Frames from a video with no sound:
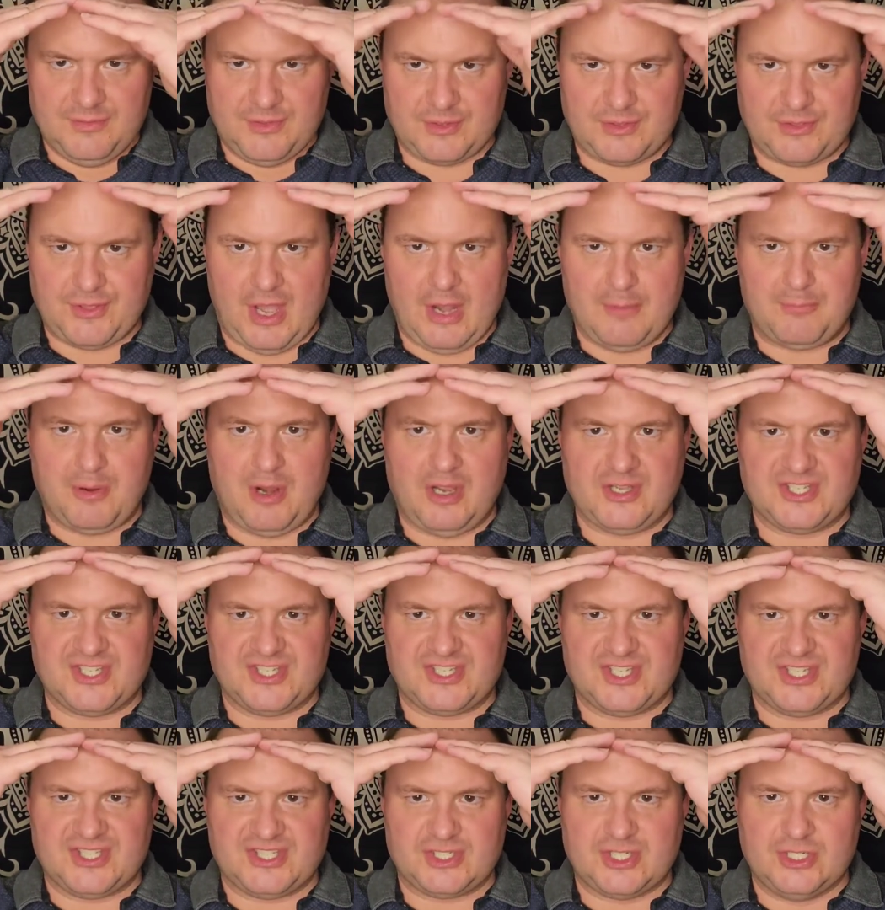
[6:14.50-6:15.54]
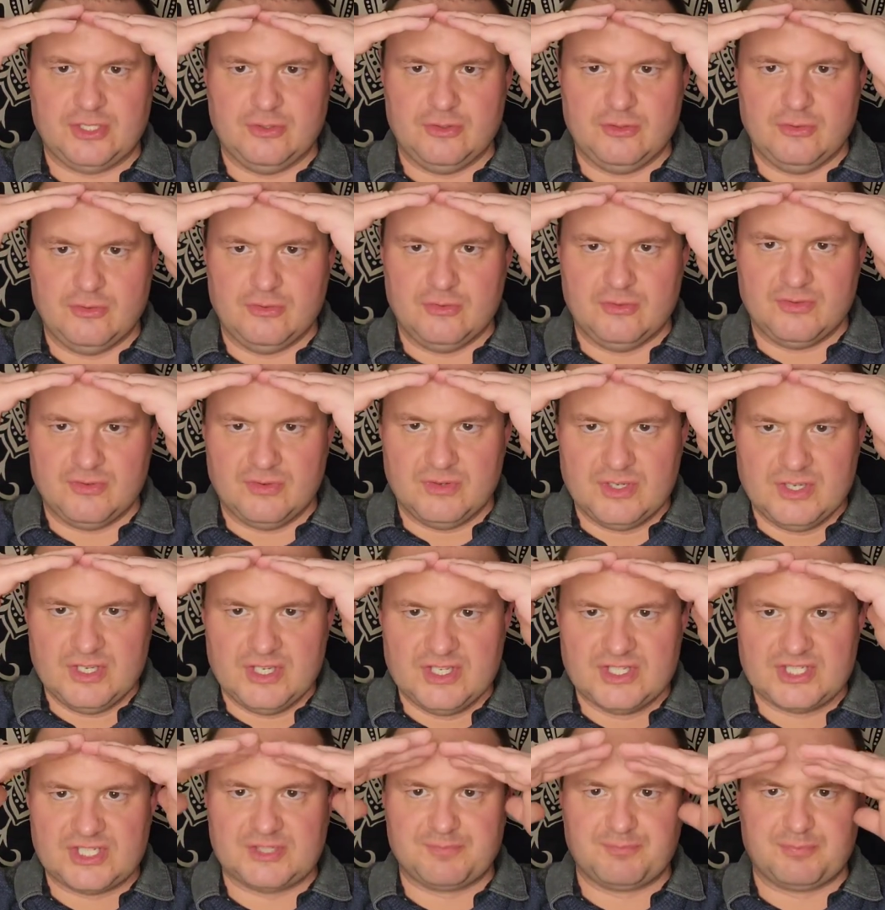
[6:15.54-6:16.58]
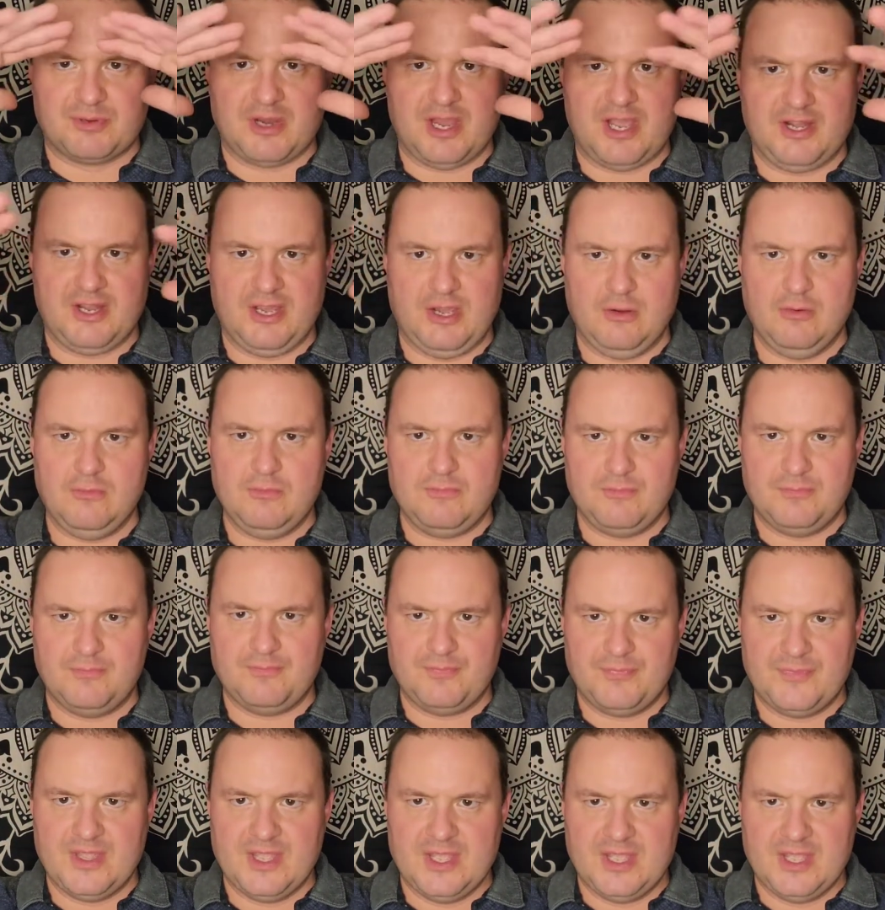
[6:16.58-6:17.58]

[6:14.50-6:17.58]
the thought process is to spread out.